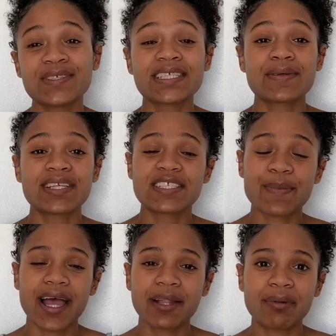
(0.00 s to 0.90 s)
was so
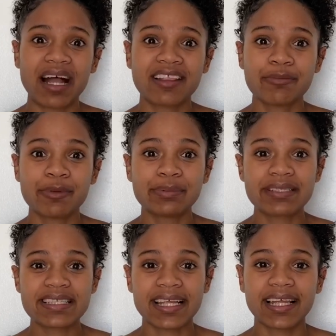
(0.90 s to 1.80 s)
inspired by other
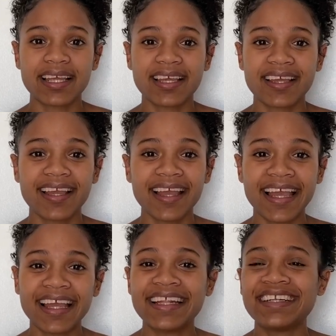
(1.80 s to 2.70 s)
people's hair,
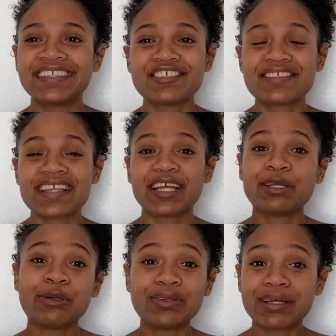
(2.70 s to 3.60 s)
and she's like,
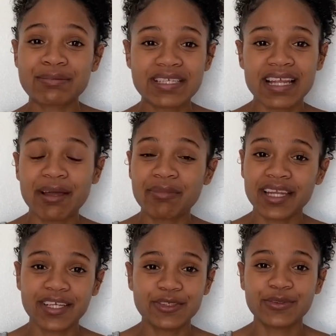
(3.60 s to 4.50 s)
no, Tamsin, I'm
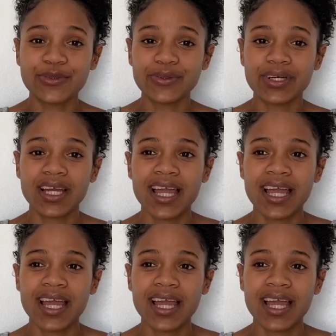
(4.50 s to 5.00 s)
ready to